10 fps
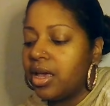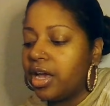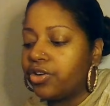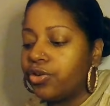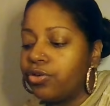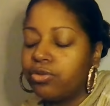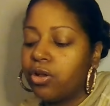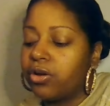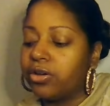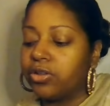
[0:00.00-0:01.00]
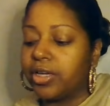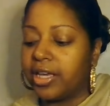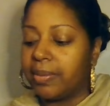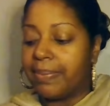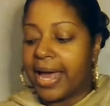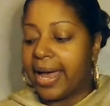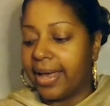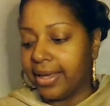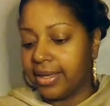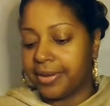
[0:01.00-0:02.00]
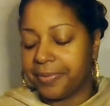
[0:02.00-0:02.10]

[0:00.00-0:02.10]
and you're no longer looking back.